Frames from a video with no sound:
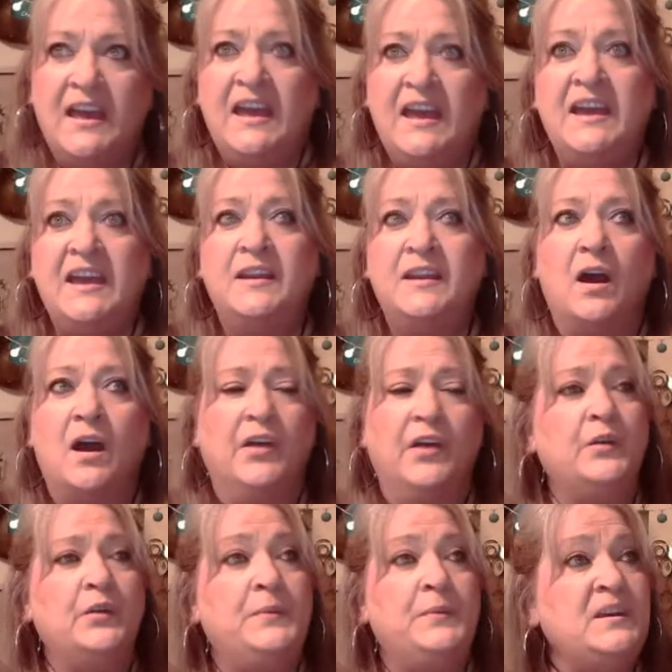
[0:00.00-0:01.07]
and
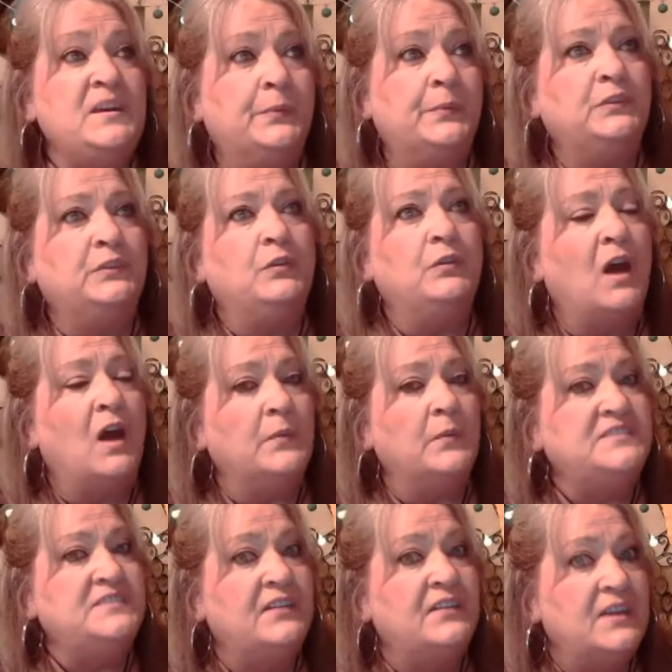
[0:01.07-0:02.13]
other people don't
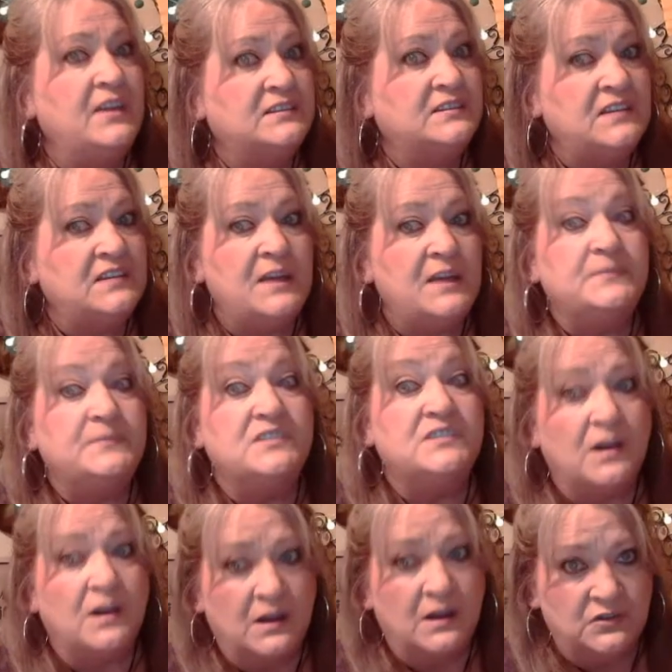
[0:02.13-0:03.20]
always have that same
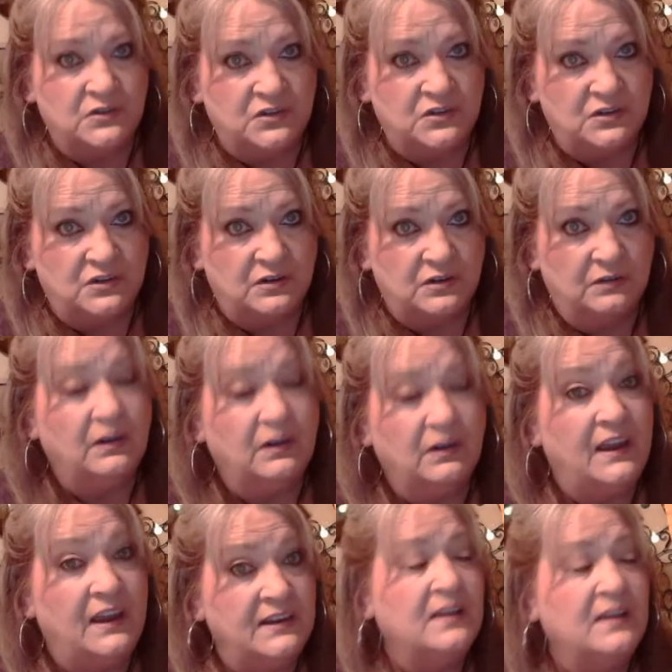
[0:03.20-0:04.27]
touch,
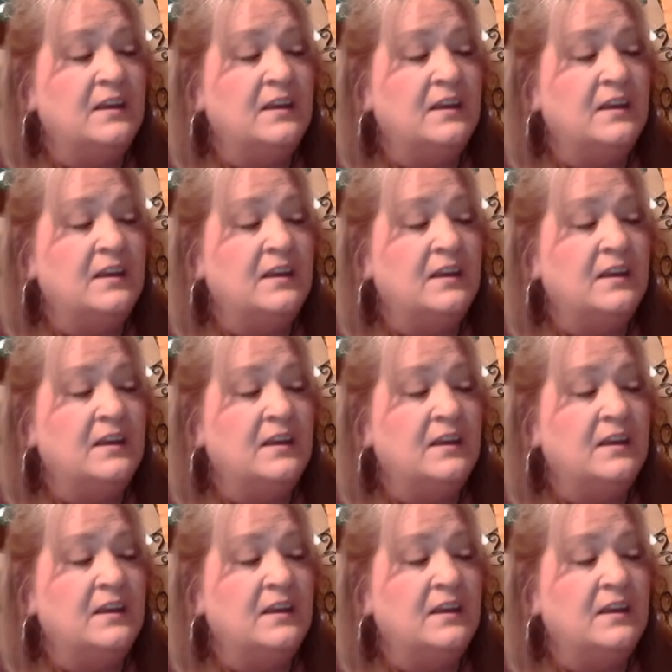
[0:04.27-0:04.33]
right?